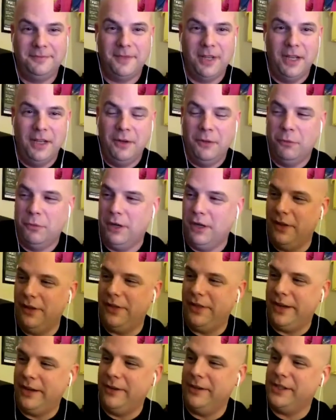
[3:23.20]
Well,
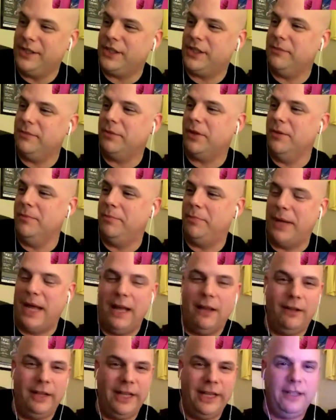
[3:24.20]
there is some
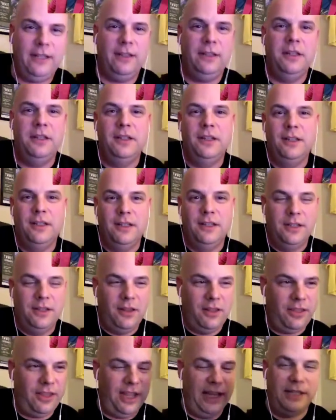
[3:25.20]
compelling
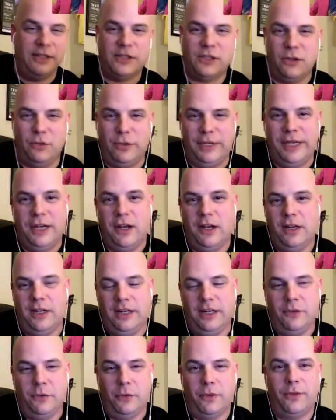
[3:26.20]
things going on
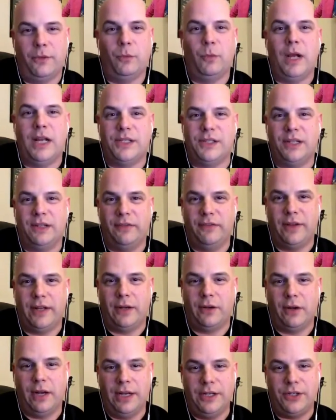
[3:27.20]
at Northern Wrestling
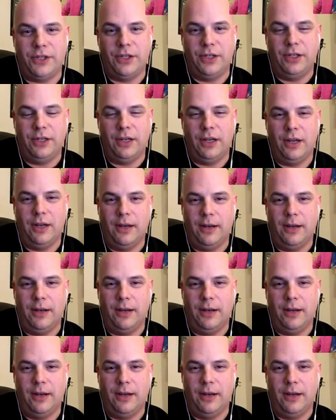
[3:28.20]
Federation.